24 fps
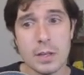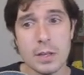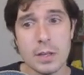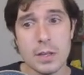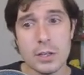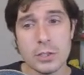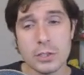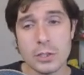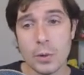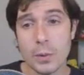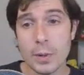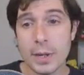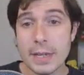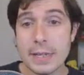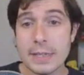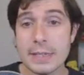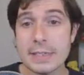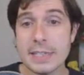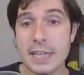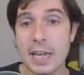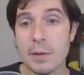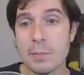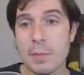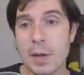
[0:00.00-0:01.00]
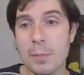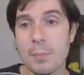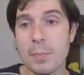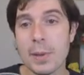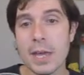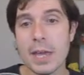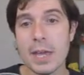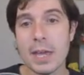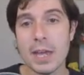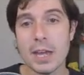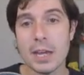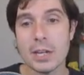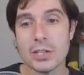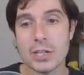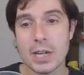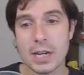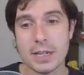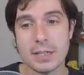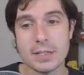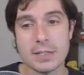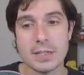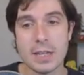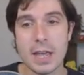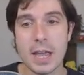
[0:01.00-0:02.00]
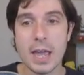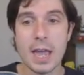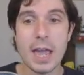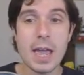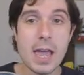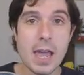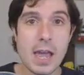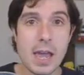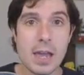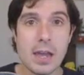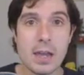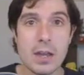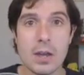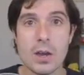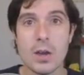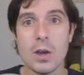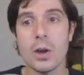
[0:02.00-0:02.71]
So inside my page, I can say, hey,